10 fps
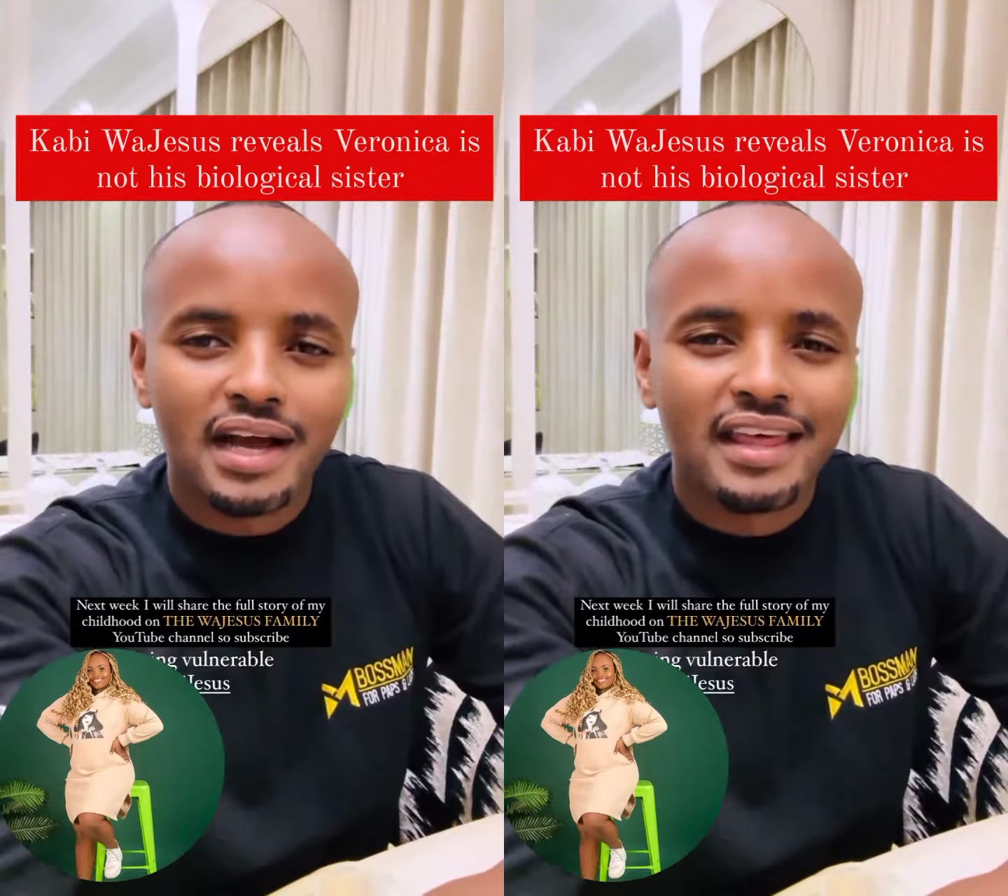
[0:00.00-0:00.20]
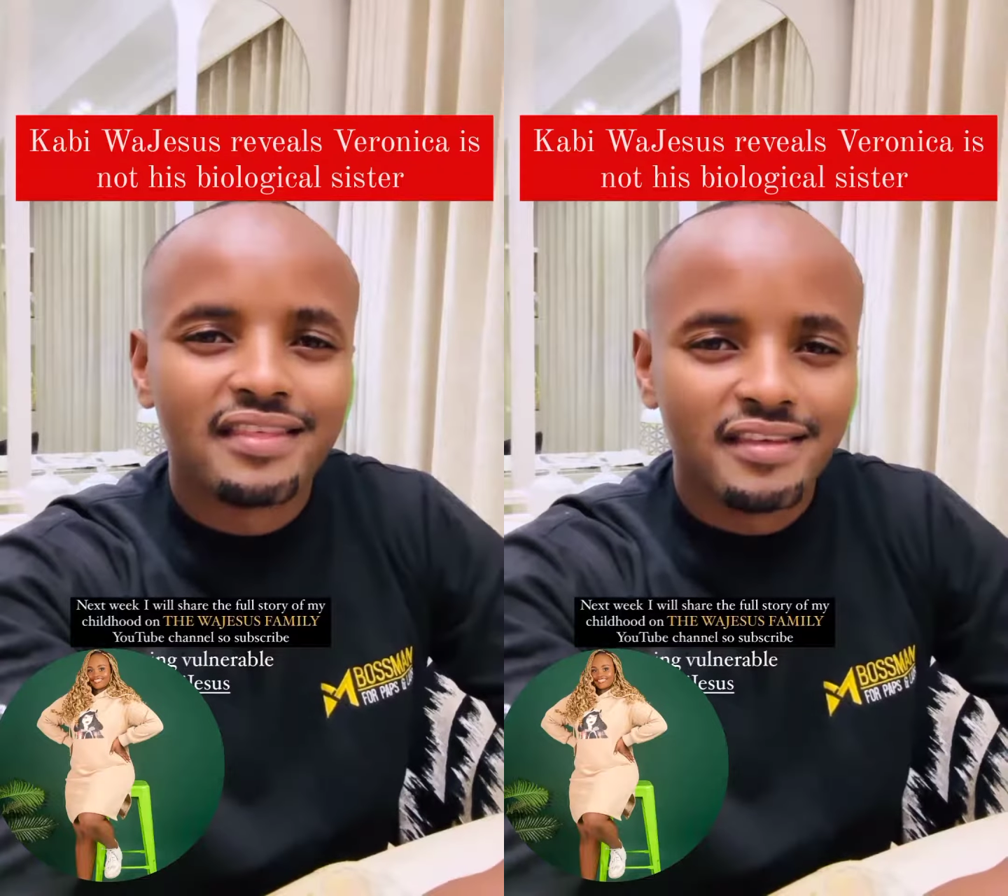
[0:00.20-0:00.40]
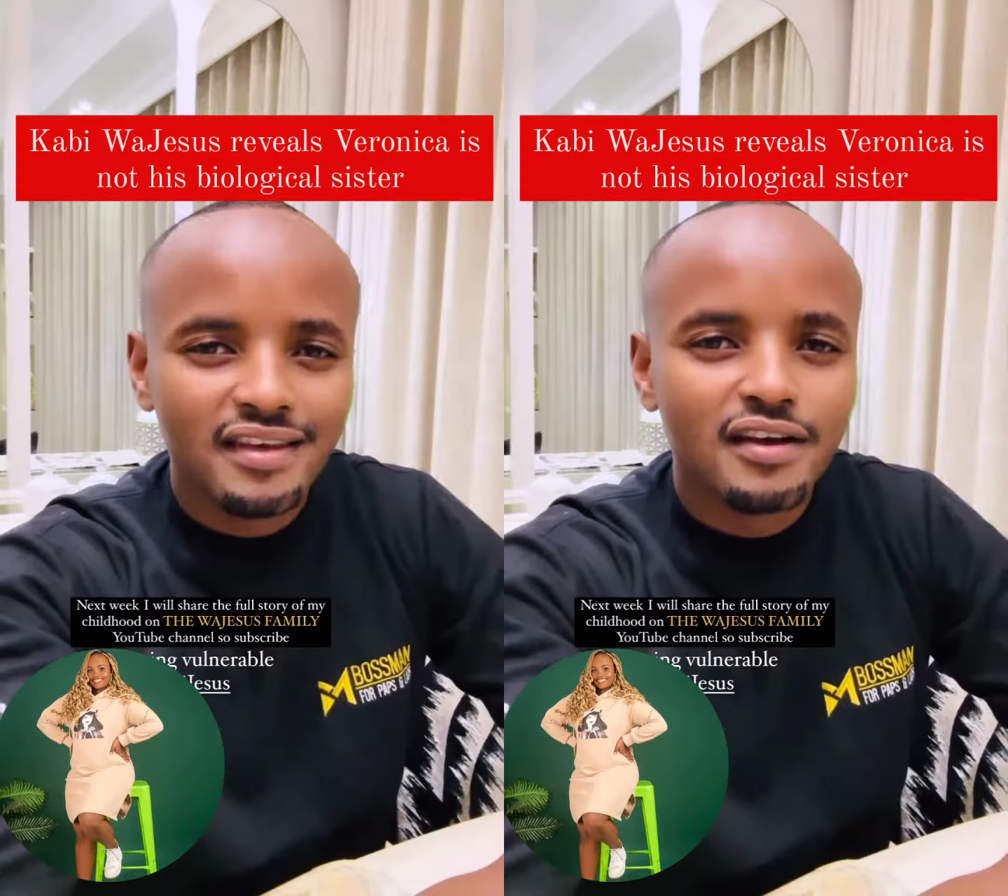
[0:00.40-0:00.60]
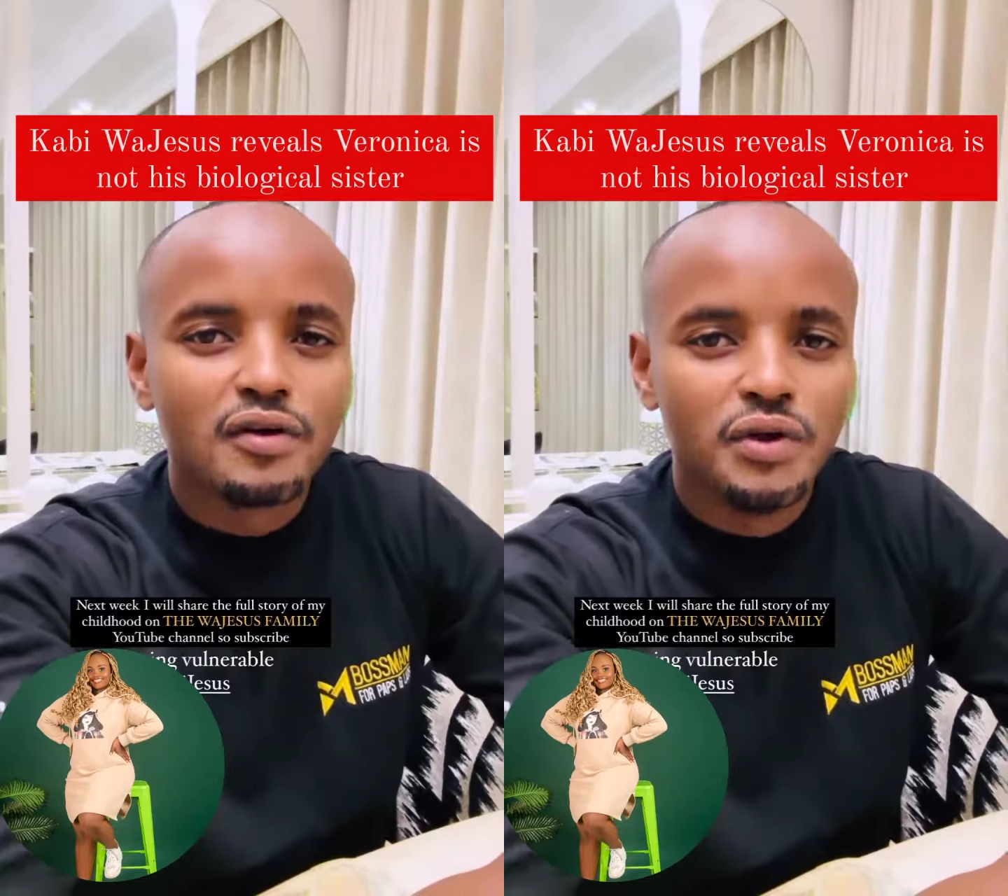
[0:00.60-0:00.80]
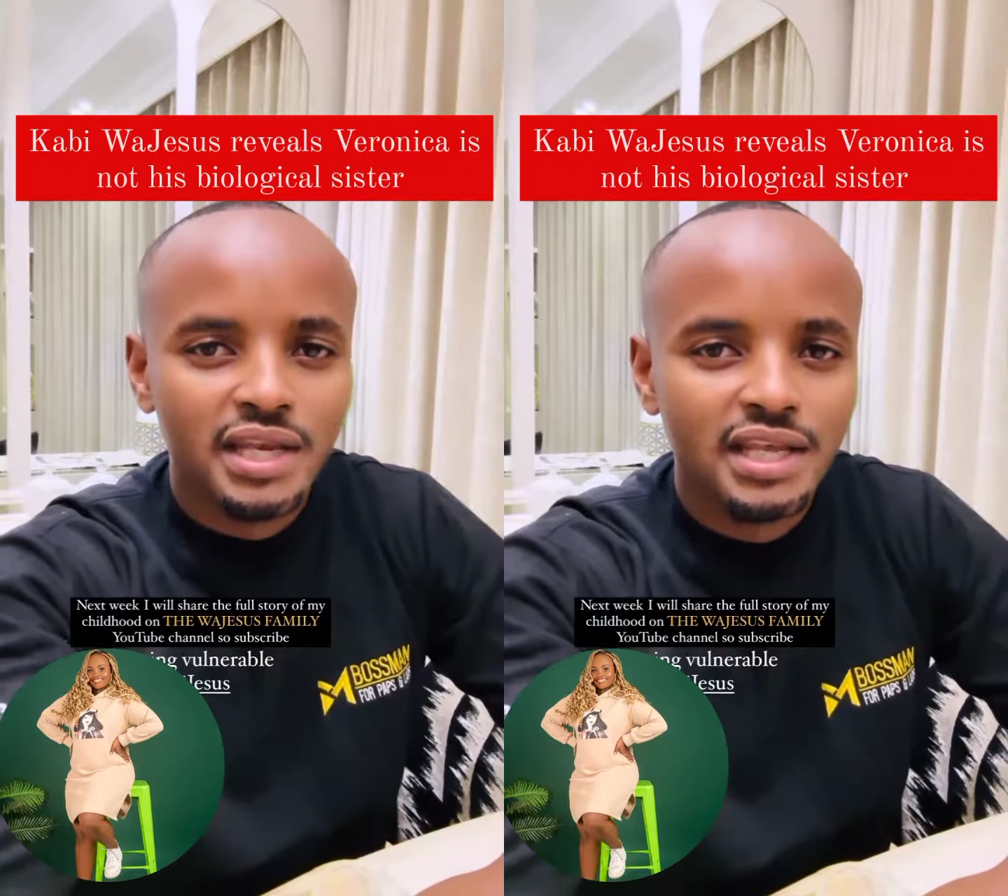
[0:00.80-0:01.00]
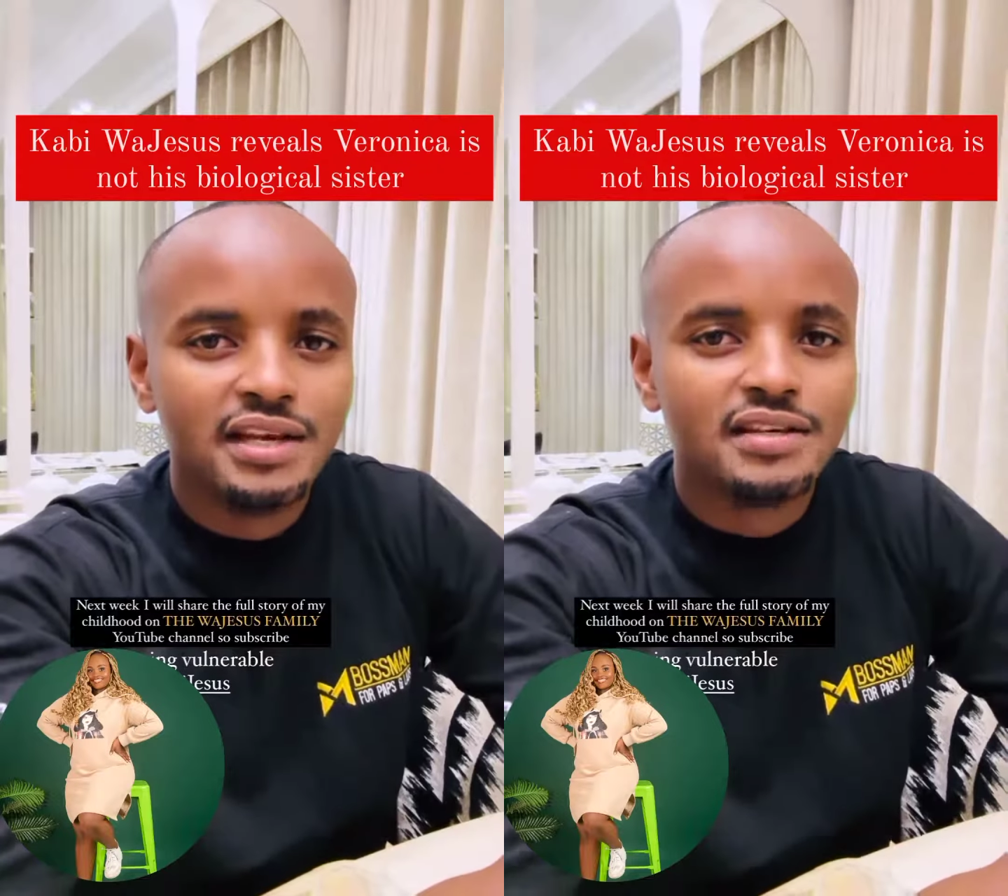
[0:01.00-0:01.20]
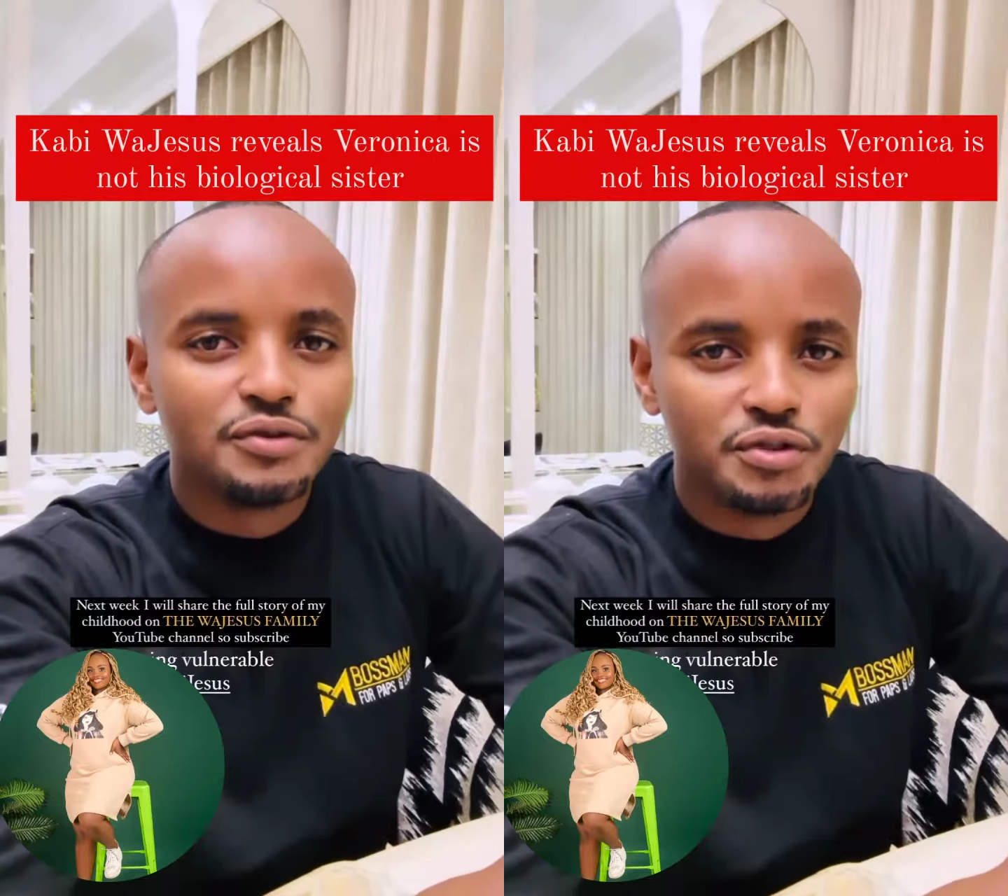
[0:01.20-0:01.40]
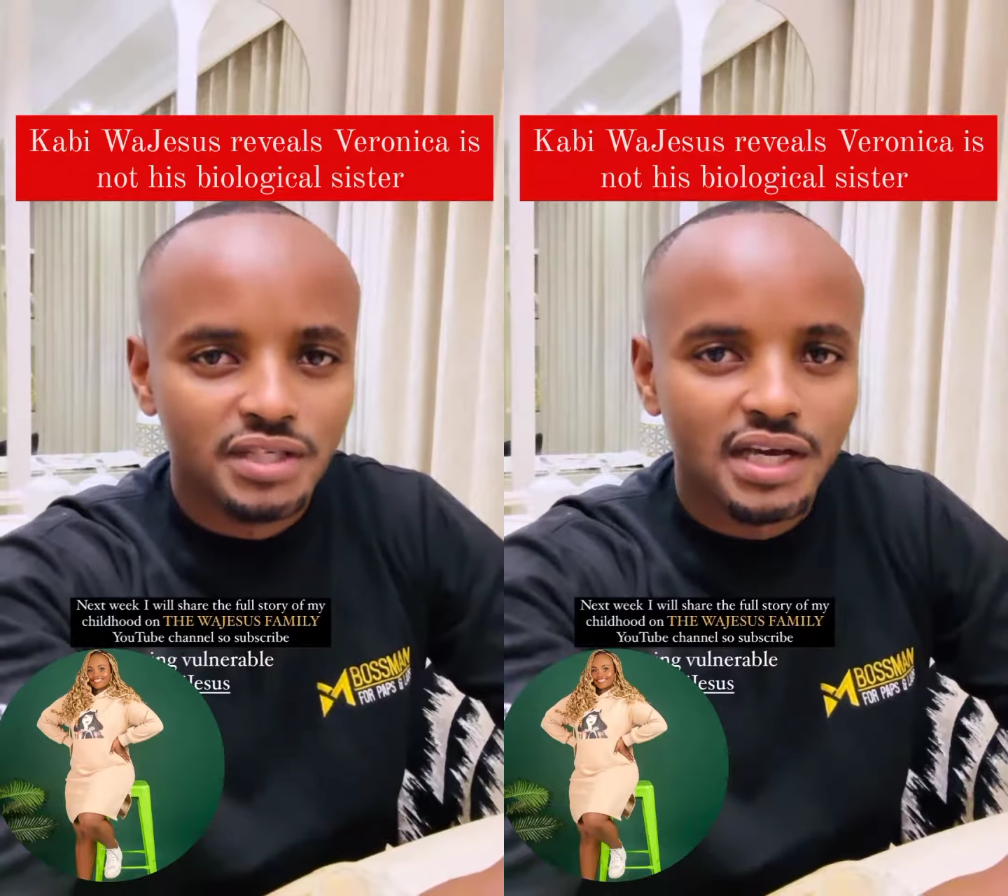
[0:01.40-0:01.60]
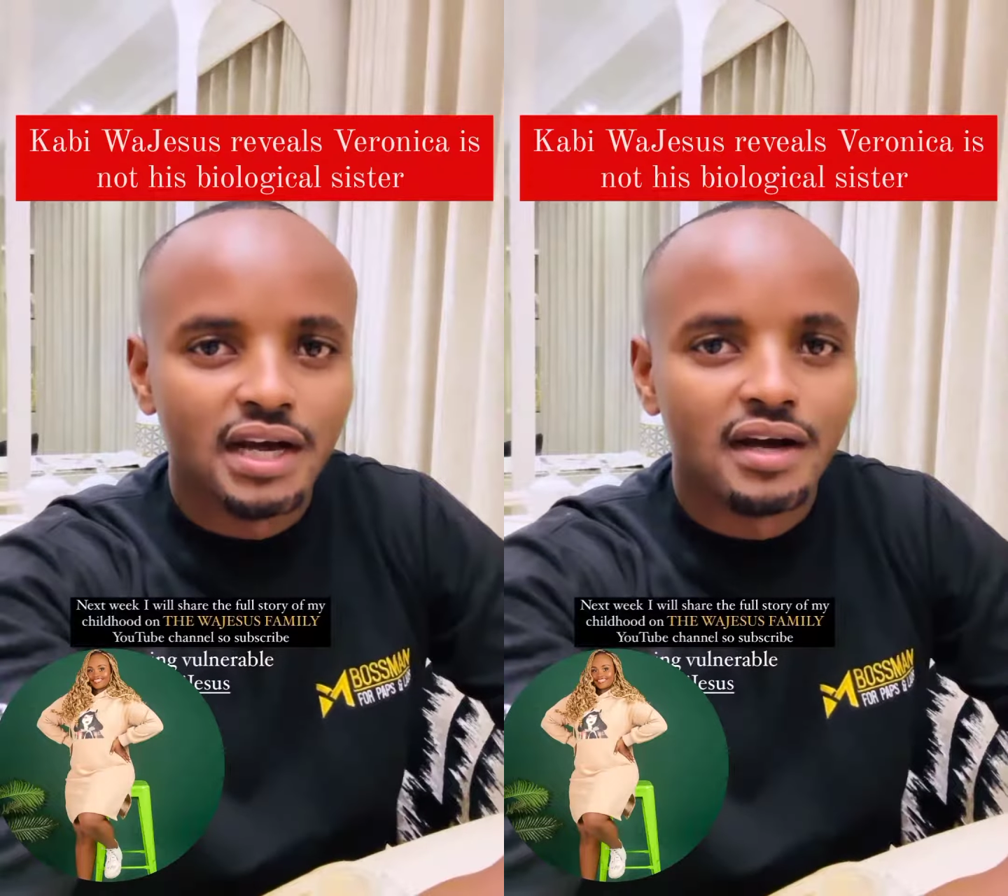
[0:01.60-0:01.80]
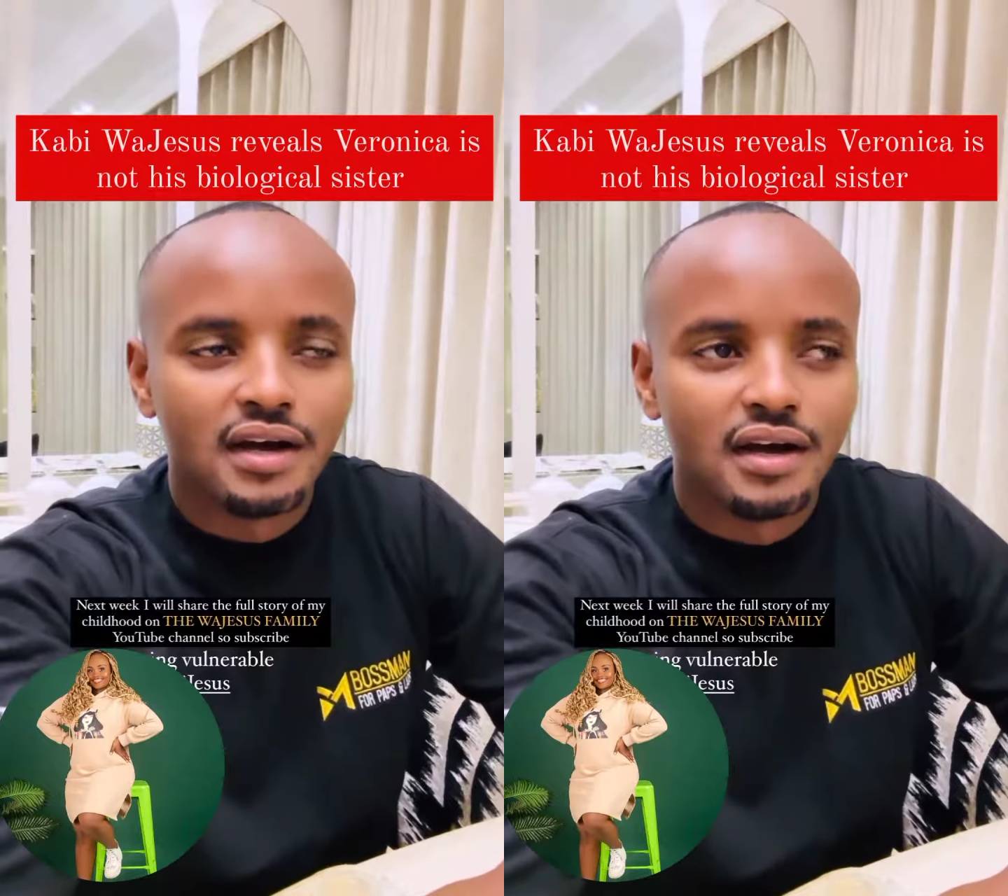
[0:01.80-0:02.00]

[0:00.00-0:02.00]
I think we need to share